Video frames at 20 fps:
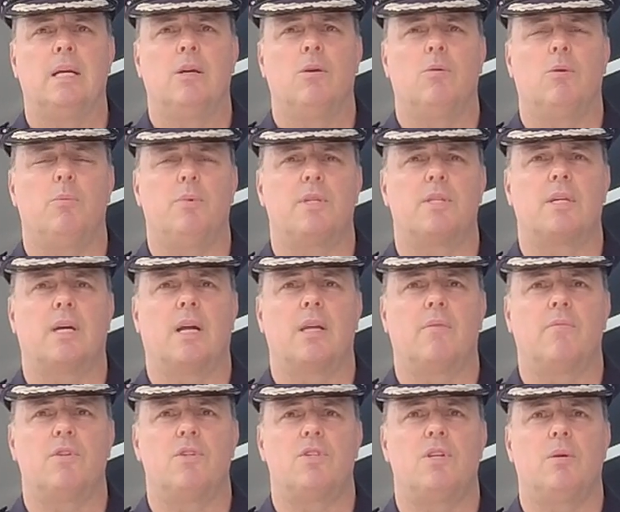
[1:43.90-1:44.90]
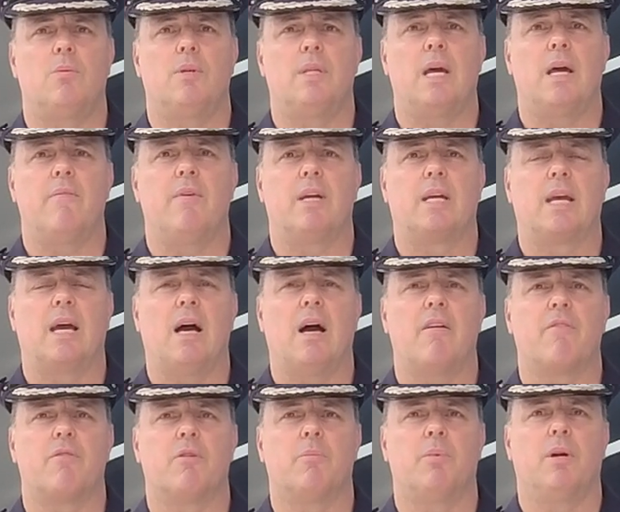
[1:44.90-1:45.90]
will be starting this year without their
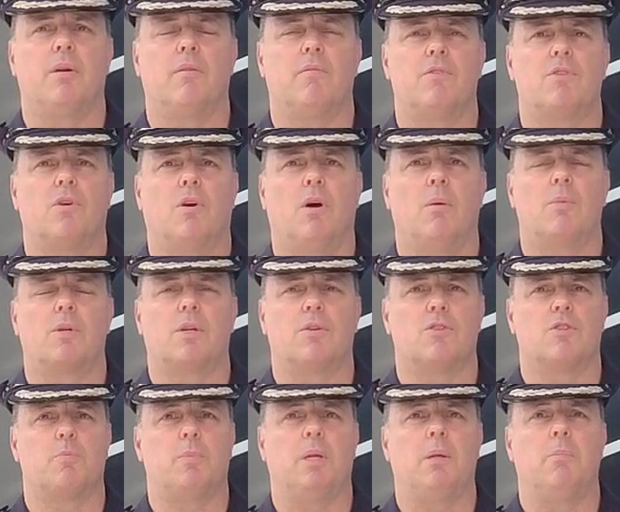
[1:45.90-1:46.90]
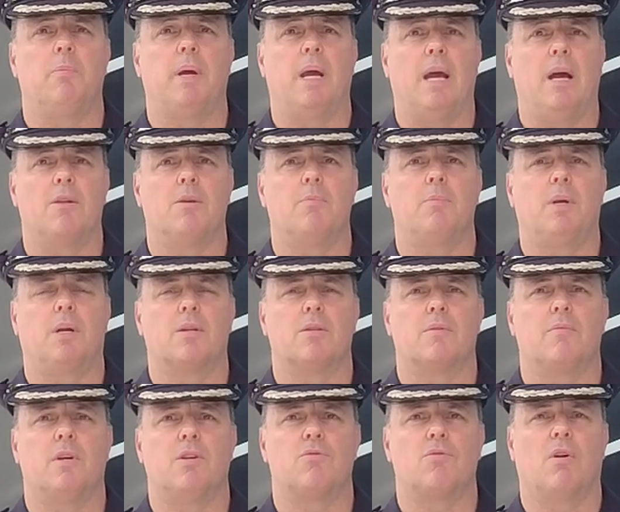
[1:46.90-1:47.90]
car for a period of time because it's been impounded because
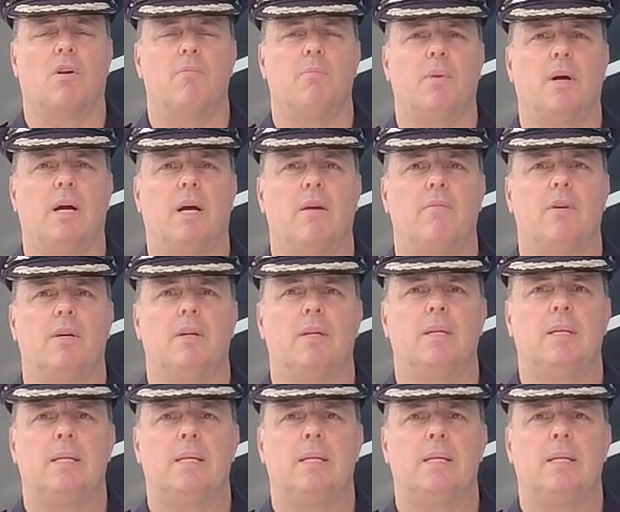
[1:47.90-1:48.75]
of their driving behaviour.